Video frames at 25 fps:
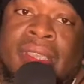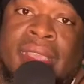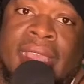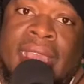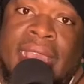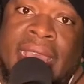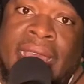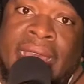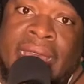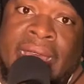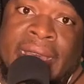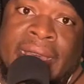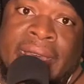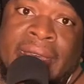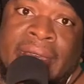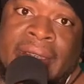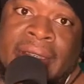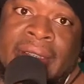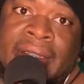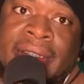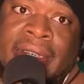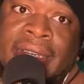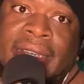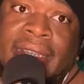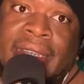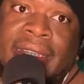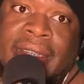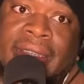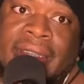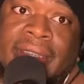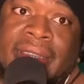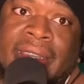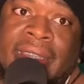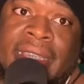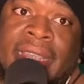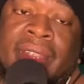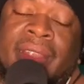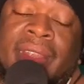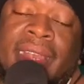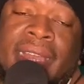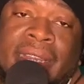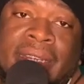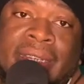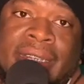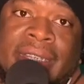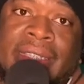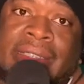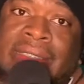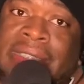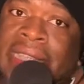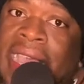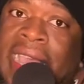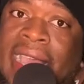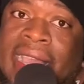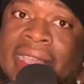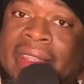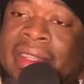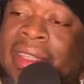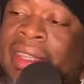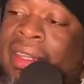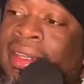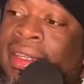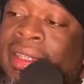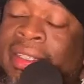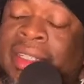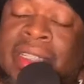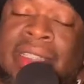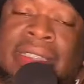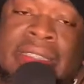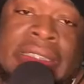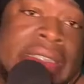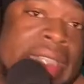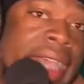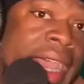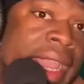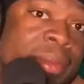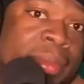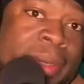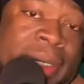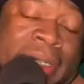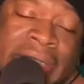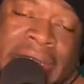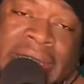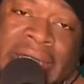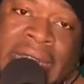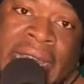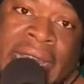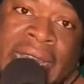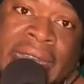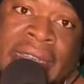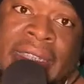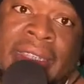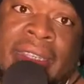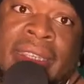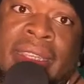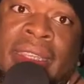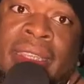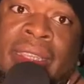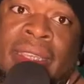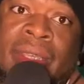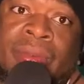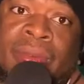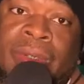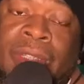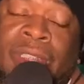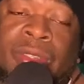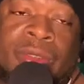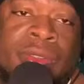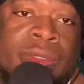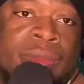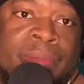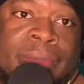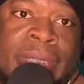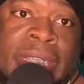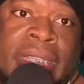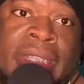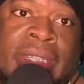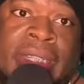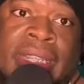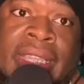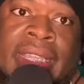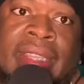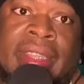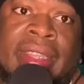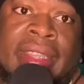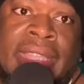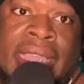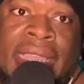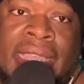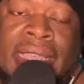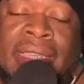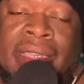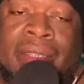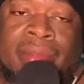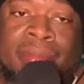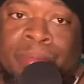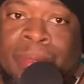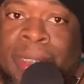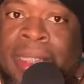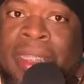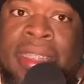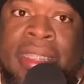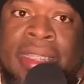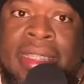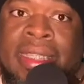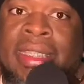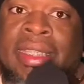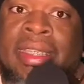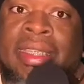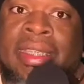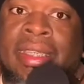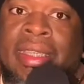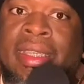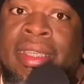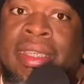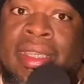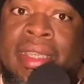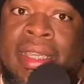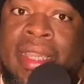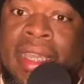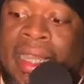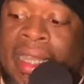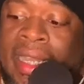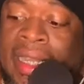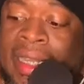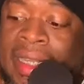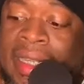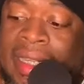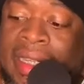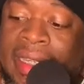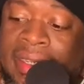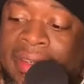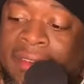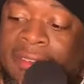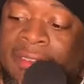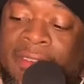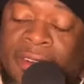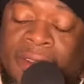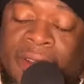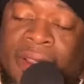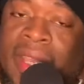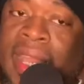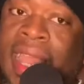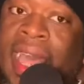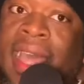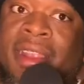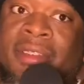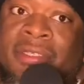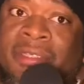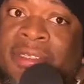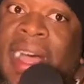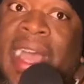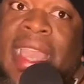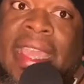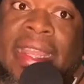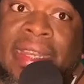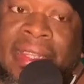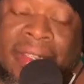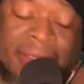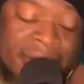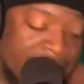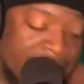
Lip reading: and they're under attack. They're under a cyber attack, which would mean that they could be in for a lot of fighting